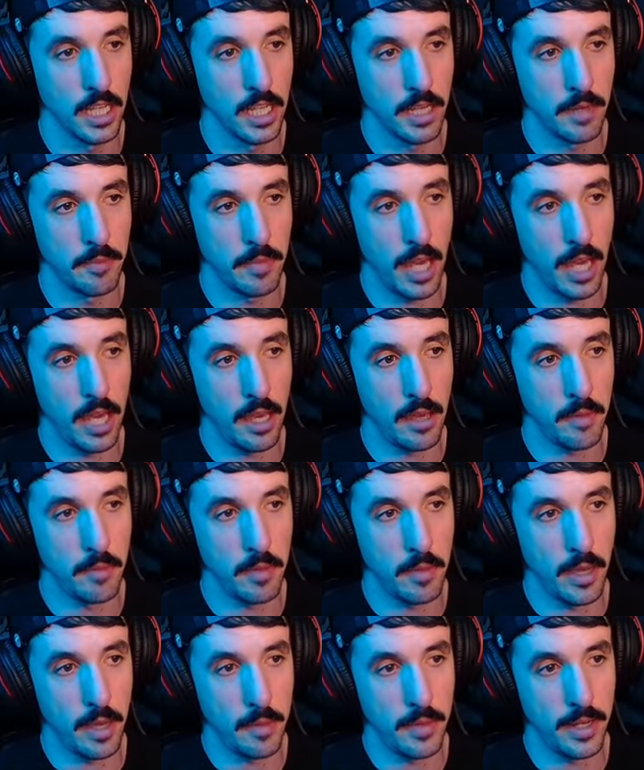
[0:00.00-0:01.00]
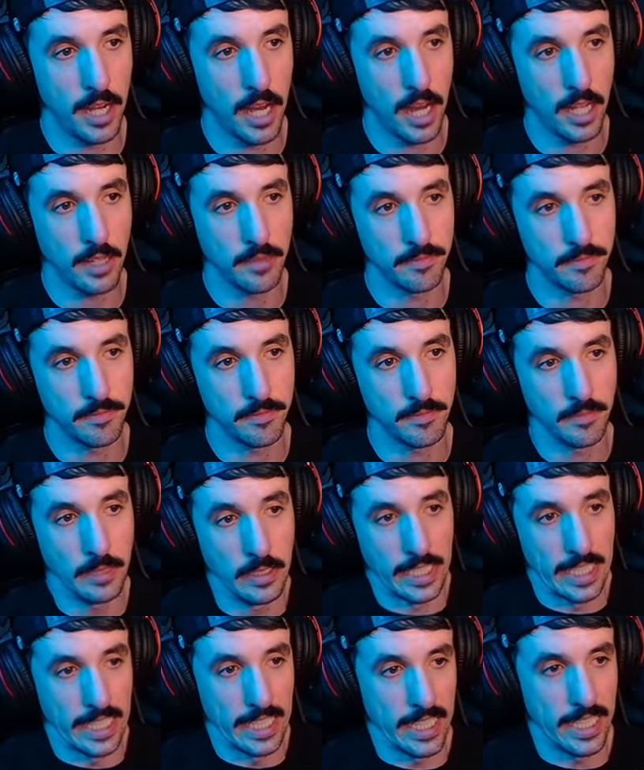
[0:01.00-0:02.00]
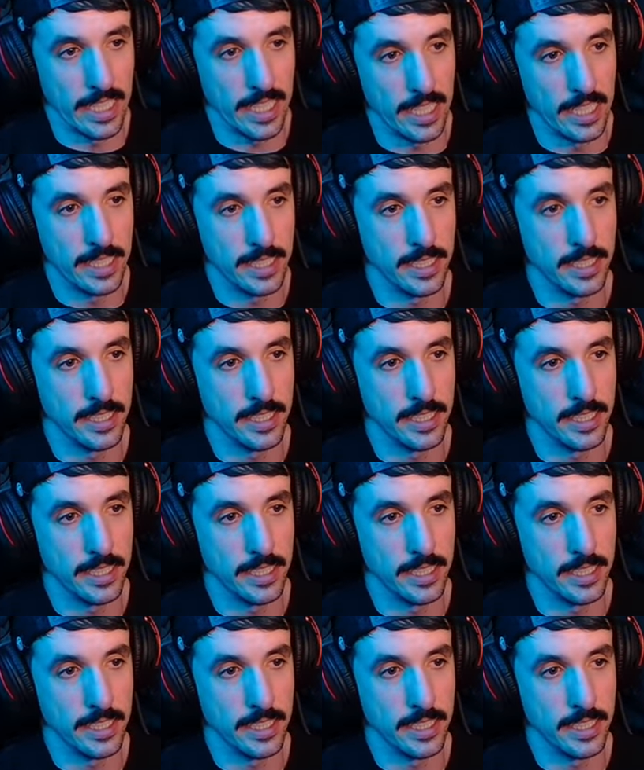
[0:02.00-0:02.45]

Maybe, maybe not. Okay.